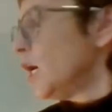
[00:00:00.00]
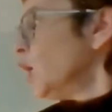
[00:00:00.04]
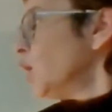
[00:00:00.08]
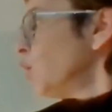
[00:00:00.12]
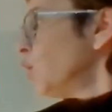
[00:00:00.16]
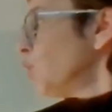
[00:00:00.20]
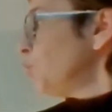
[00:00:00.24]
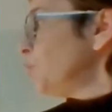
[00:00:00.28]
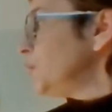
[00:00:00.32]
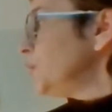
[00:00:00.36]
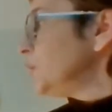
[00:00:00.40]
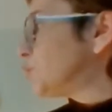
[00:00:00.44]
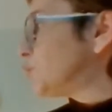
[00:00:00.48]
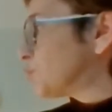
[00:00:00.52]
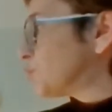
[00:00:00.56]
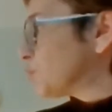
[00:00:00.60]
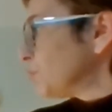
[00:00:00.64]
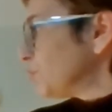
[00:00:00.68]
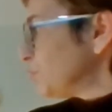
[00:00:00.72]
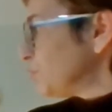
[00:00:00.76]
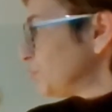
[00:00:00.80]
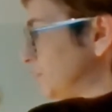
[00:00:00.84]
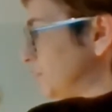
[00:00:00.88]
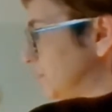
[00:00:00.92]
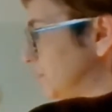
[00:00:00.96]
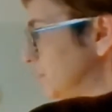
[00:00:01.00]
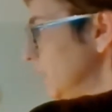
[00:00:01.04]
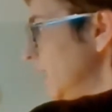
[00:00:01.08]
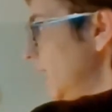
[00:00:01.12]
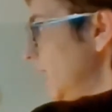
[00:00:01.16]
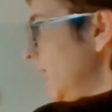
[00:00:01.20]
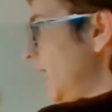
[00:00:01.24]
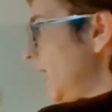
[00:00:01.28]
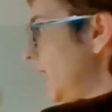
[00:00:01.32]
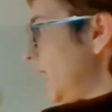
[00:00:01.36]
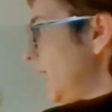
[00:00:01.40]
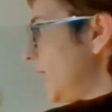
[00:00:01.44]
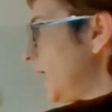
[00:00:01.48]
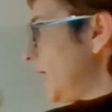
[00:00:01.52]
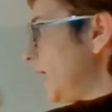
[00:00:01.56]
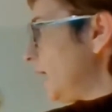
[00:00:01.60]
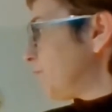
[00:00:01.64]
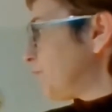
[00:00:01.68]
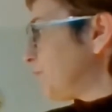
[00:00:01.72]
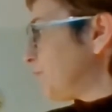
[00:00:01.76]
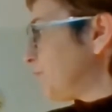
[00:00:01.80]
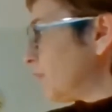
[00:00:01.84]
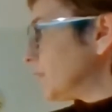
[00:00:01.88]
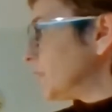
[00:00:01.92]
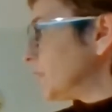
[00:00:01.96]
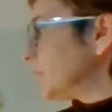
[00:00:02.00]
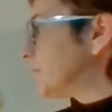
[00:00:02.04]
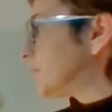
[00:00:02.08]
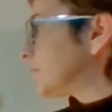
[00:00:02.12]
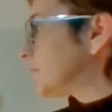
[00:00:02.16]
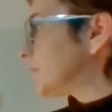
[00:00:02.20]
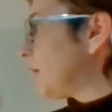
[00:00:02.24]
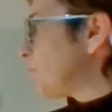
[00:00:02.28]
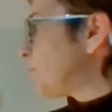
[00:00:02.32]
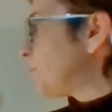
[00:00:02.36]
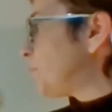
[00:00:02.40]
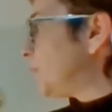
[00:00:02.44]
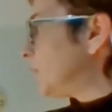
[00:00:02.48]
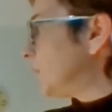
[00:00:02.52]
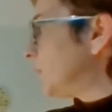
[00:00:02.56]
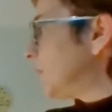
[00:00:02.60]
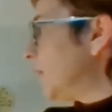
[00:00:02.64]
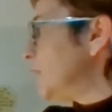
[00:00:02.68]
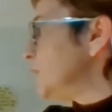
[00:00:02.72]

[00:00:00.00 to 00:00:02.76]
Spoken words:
We choose, for example,